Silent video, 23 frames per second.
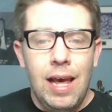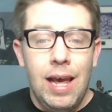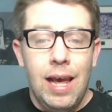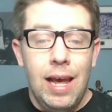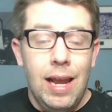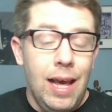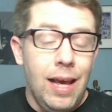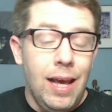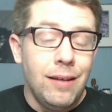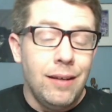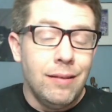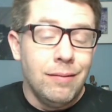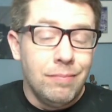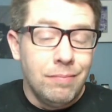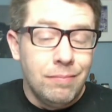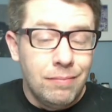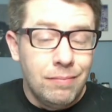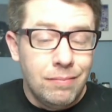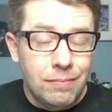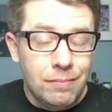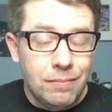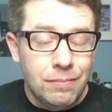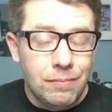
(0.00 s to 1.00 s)
And hey,
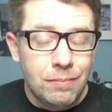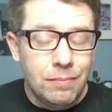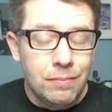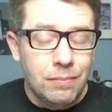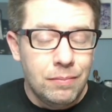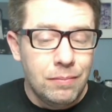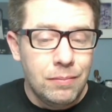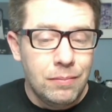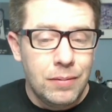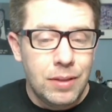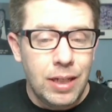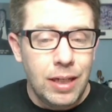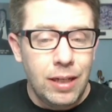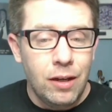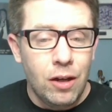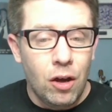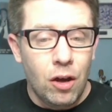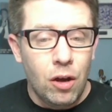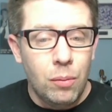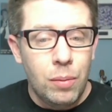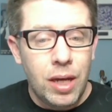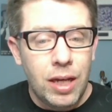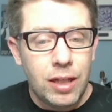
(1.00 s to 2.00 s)
Seton
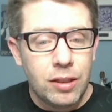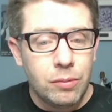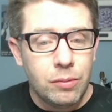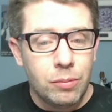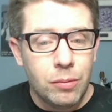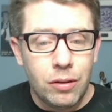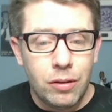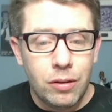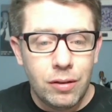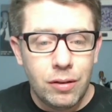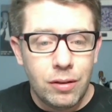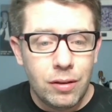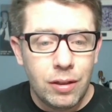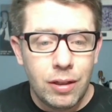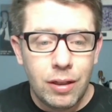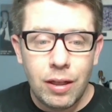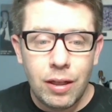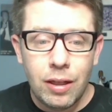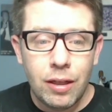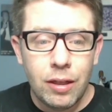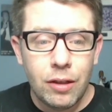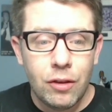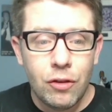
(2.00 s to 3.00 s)
Hall basketball
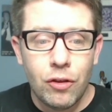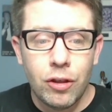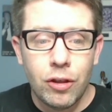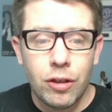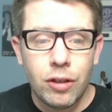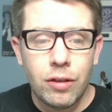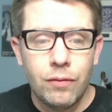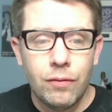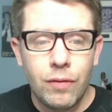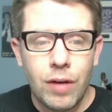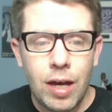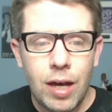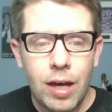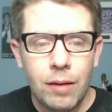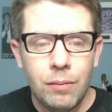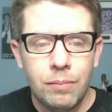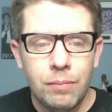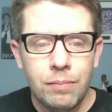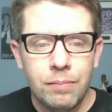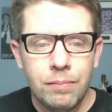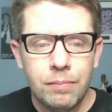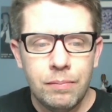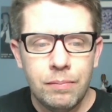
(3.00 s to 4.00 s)
is just a vibe.